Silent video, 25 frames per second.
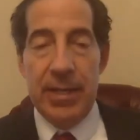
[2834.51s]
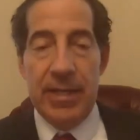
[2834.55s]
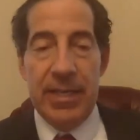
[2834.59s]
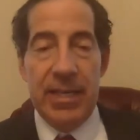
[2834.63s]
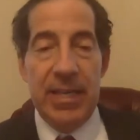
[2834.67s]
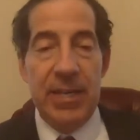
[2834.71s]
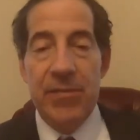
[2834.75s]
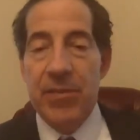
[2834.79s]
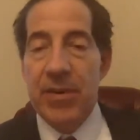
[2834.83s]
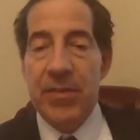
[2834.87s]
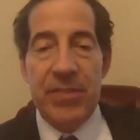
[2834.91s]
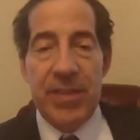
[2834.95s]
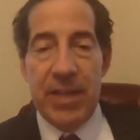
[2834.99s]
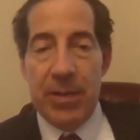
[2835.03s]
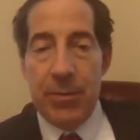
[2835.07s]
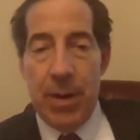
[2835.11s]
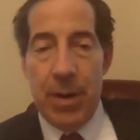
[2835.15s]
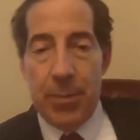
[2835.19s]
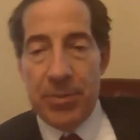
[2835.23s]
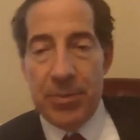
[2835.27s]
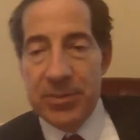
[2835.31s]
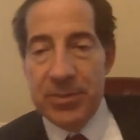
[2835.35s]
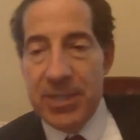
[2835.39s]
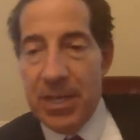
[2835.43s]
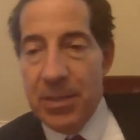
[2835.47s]
Even if they
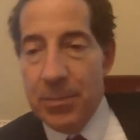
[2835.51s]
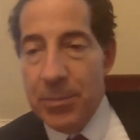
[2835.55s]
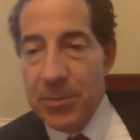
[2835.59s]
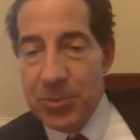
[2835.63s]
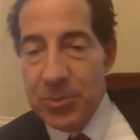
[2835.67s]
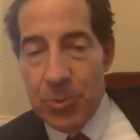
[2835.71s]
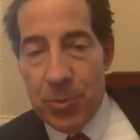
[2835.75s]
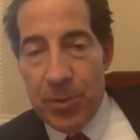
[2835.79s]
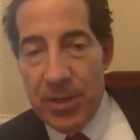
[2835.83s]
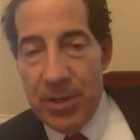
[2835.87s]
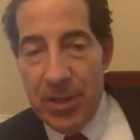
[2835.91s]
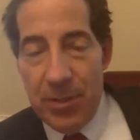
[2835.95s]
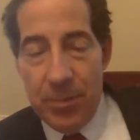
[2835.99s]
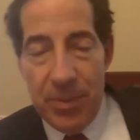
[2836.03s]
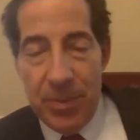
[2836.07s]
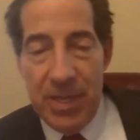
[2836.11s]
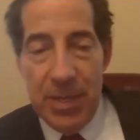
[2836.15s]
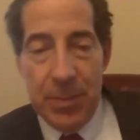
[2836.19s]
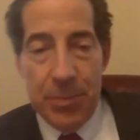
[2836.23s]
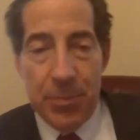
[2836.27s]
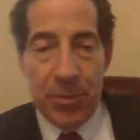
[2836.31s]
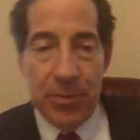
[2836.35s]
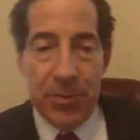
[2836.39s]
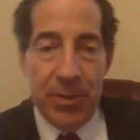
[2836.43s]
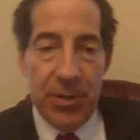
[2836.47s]
represent a majority of the
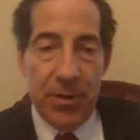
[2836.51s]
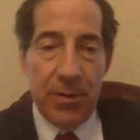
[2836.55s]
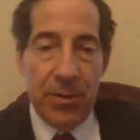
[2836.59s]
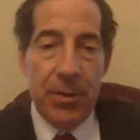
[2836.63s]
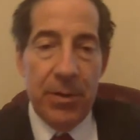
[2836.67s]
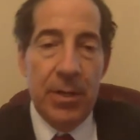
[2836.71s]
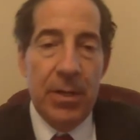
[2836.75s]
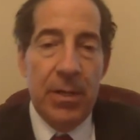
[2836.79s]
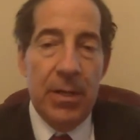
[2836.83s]
people, they're